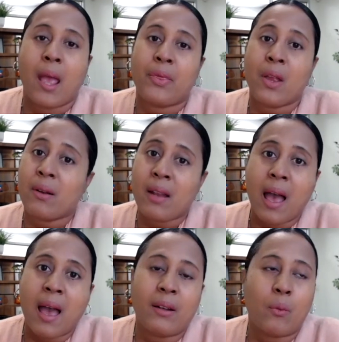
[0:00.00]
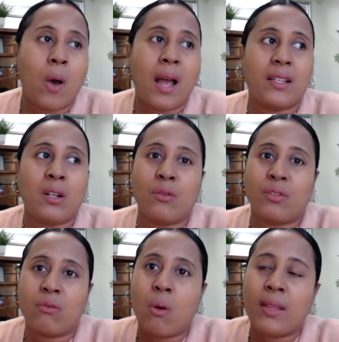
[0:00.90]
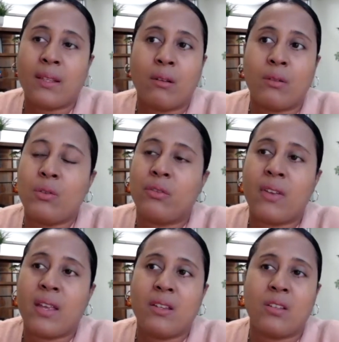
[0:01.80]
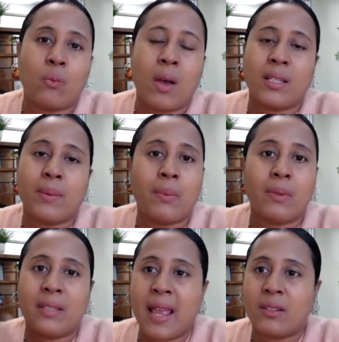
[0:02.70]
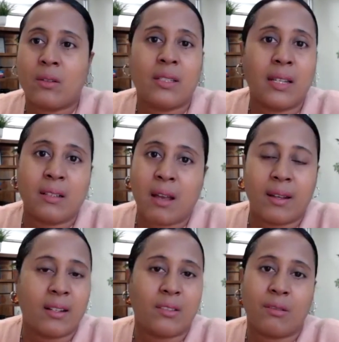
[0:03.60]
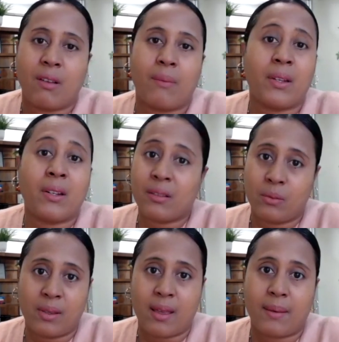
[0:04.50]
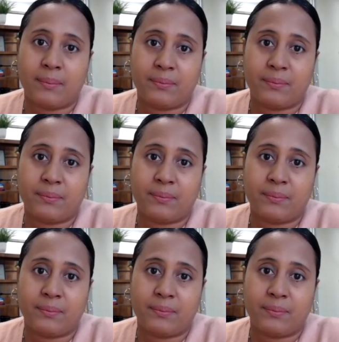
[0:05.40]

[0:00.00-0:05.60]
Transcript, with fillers: They're not, you know, scrolling their news feed, just watching people dance on TikTok and Instagram. They're not doing that.